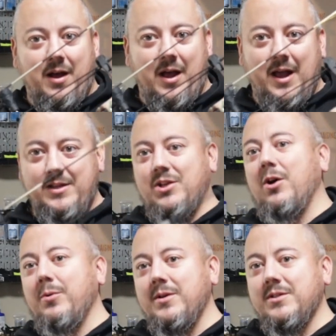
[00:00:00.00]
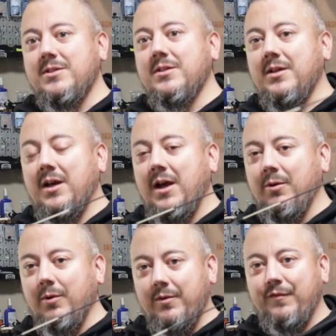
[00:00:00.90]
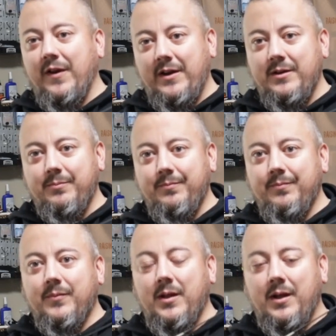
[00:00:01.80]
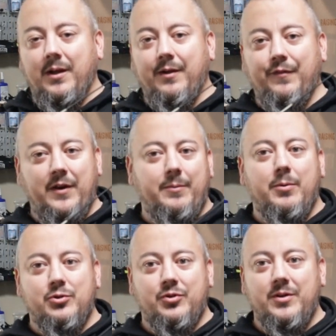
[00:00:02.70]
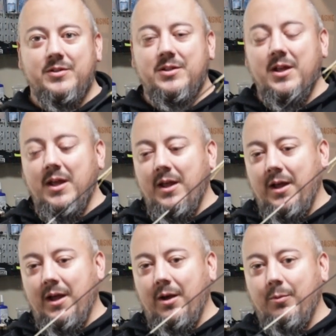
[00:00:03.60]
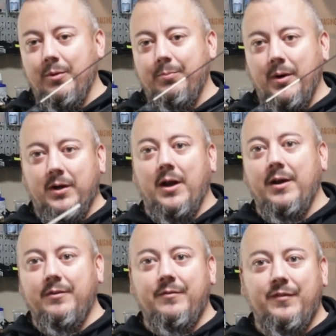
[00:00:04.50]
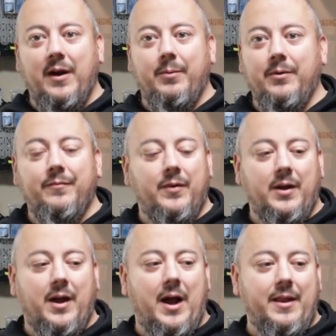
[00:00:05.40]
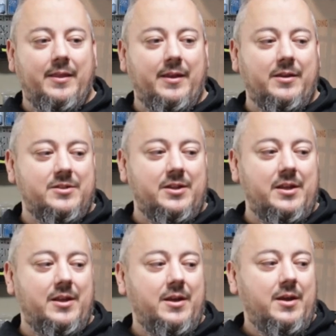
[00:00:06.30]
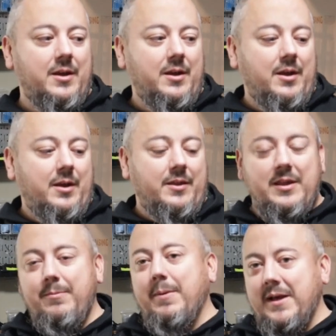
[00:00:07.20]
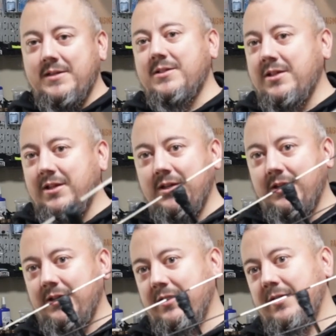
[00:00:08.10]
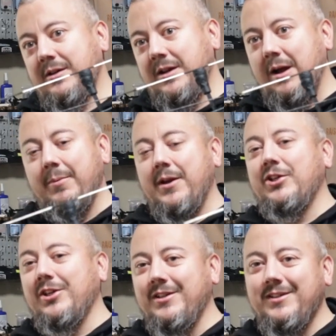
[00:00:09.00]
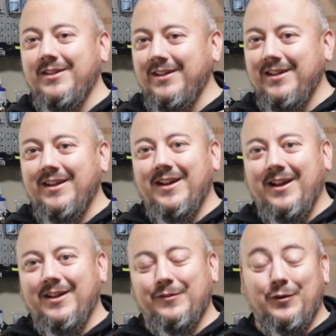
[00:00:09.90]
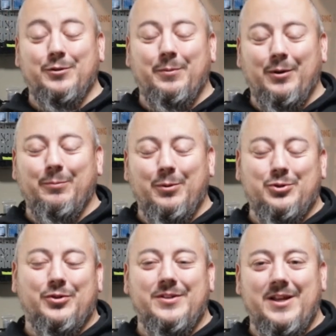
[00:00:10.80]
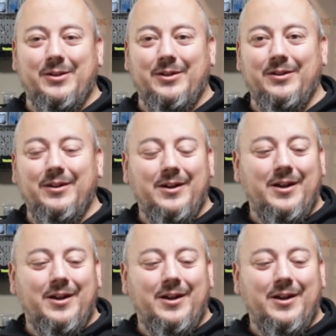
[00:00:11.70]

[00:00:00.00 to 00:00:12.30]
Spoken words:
As always, I run Phantom Bowstrings with bloodline fiber. I think is the best combination as far as bowstrings out there.